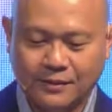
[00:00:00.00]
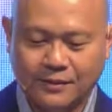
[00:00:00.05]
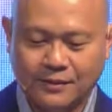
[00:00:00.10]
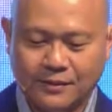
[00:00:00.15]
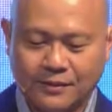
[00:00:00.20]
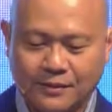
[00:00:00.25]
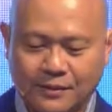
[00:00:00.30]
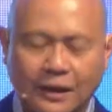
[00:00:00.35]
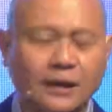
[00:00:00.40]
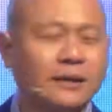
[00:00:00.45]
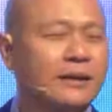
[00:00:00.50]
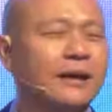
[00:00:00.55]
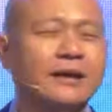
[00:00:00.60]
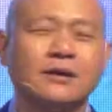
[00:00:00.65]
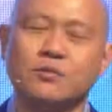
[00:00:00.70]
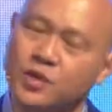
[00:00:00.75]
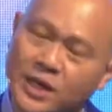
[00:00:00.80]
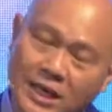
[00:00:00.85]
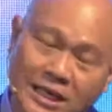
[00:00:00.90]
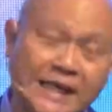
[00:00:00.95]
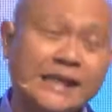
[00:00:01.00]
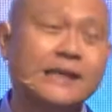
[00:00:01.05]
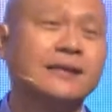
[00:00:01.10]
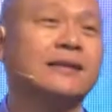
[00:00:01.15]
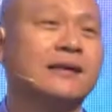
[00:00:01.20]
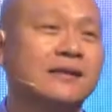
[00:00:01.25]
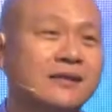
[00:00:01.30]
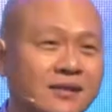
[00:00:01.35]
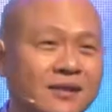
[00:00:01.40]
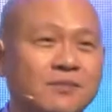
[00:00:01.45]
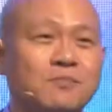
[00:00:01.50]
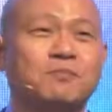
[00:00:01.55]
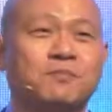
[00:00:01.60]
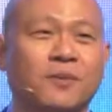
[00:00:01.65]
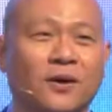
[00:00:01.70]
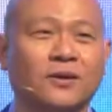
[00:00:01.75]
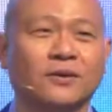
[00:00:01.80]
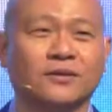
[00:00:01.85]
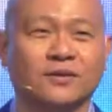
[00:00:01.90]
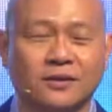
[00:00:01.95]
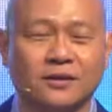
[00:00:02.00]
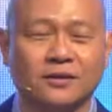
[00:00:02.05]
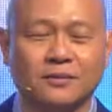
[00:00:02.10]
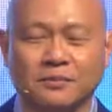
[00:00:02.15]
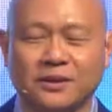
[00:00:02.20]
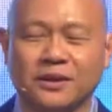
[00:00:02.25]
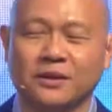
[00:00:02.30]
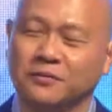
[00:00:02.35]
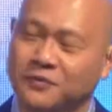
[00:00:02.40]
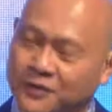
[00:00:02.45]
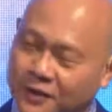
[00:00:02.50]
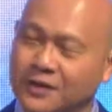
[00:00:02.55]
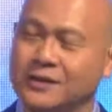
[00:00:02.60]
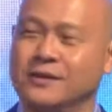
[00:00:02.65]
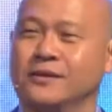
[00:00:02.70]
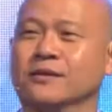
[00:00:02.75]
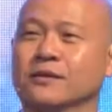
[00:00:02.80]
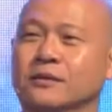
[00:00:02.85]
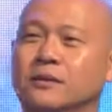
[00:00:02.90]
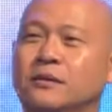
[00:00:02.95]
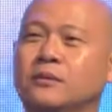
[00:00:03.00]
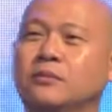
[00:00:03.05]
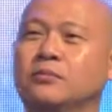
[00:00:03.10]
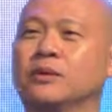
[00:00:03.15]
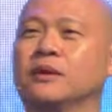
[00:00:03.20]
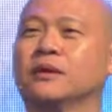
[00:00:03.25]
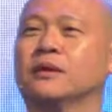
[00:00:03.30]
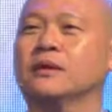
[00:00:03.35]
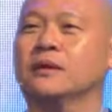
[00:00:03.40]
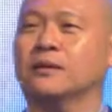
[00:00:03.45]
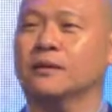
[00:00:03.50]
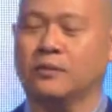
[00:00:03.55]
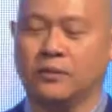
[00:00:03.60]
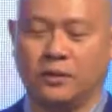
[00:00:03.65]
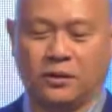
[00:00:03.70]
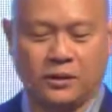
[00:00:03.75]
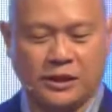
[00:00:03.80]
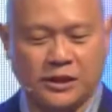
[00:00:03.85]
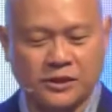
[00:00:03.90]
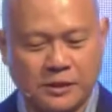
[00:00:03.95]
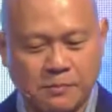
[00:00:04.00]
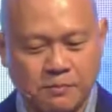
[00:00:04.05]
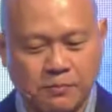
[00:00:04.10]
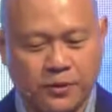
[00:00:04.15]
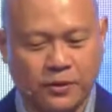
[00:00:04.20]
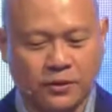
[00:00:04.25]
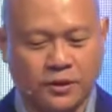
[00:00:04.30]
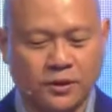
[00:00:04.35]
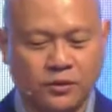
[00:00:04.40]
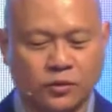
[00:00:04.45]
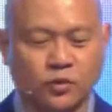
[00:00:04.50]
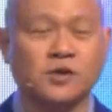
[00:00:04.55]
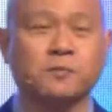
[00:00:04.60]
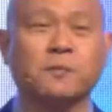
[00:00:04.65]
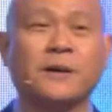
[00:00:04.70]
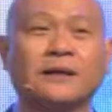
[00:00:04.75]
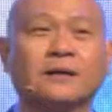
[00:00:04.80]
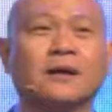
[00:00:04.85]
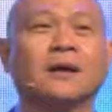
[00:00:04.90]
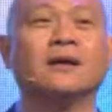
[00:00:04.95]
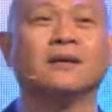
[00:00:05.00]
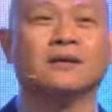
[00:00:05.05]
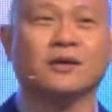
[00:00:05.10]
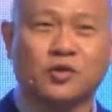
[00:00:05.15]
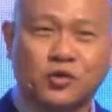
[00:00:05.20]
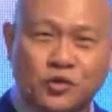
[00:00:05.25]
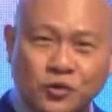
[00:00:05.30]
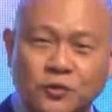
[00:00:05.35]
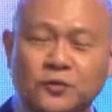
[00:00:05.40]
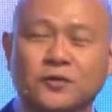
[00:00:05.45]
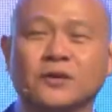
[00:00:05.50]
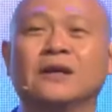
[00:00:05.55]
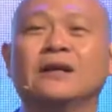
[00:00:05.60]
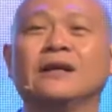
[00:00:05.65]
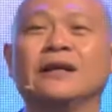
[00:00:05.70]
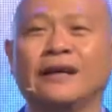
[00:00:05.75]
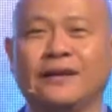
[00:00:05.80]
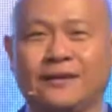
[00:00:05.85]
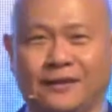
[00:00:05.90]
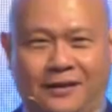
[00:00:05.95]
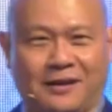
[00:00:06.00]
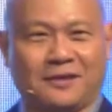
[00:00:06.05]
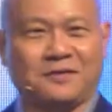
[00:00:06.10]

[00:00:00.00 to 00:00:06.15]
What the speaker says: Okay, that it really doesn't bother me. Of course, it's important to speak the truth in love.